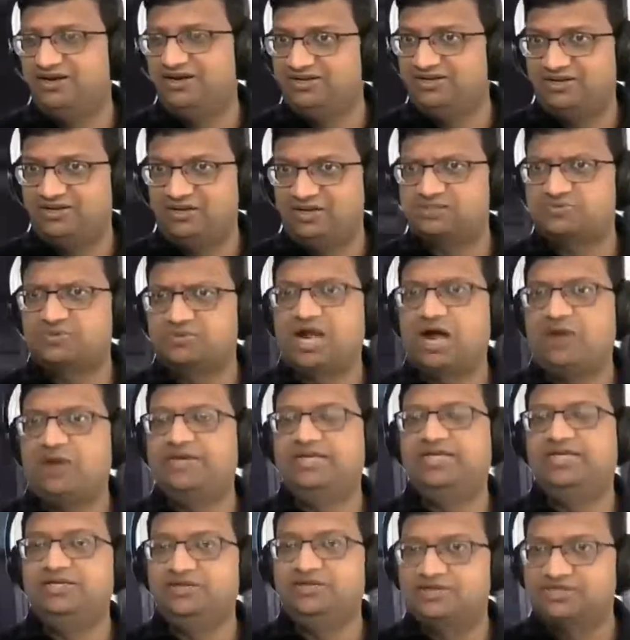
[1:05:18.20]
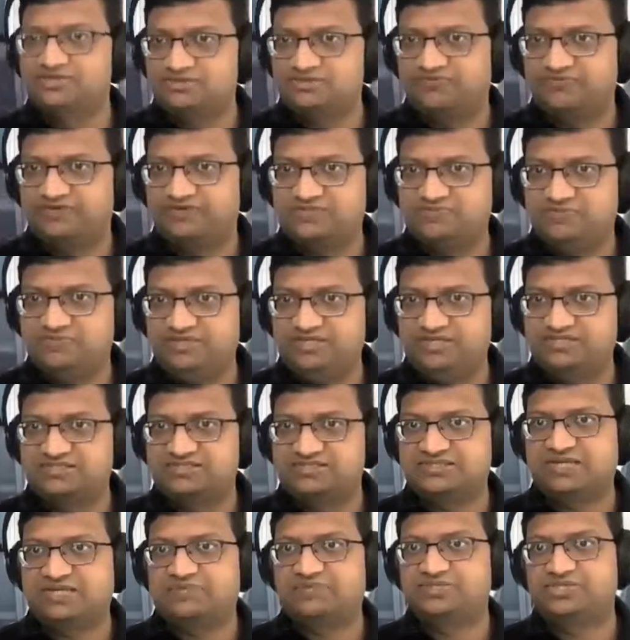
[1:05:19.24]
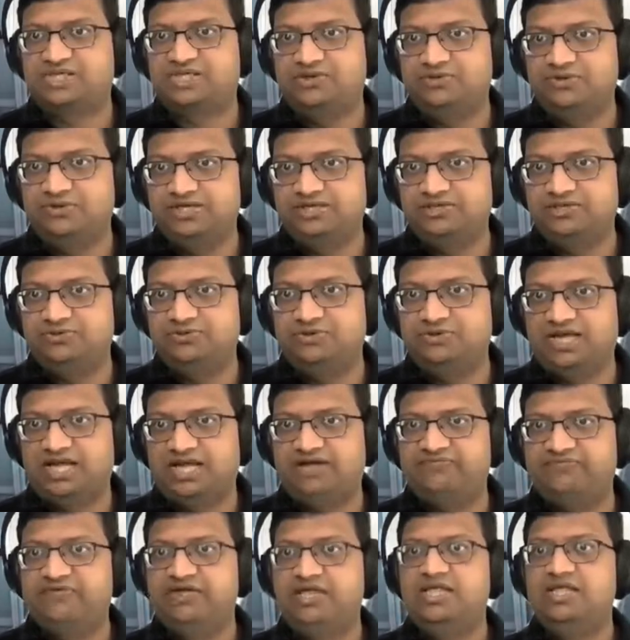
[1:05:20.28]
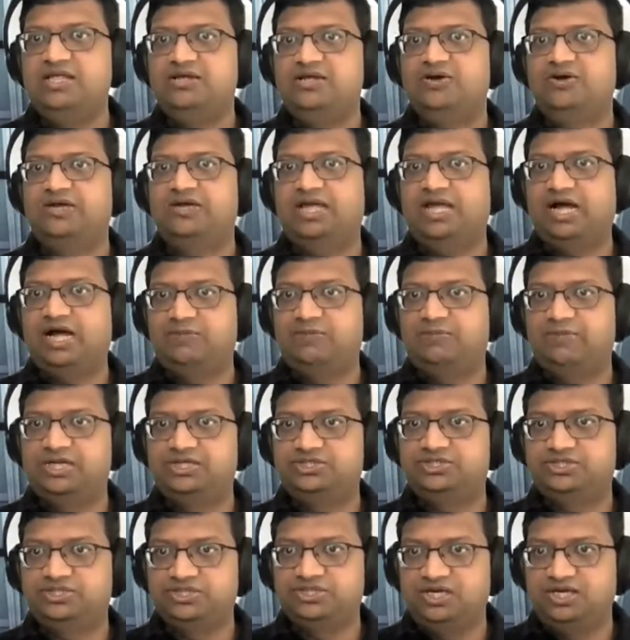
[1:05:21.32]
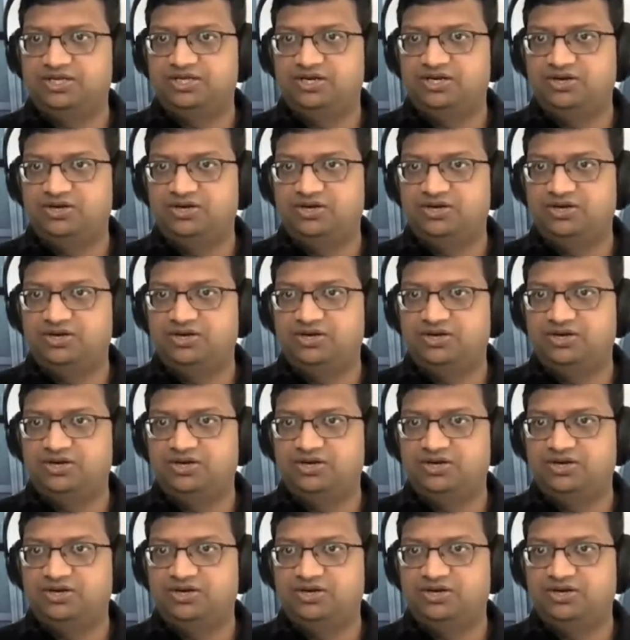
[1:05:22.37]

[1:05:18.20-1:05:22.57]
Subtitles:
knowledge about how many years of experience in cybersecurity do you have? Okay, how much,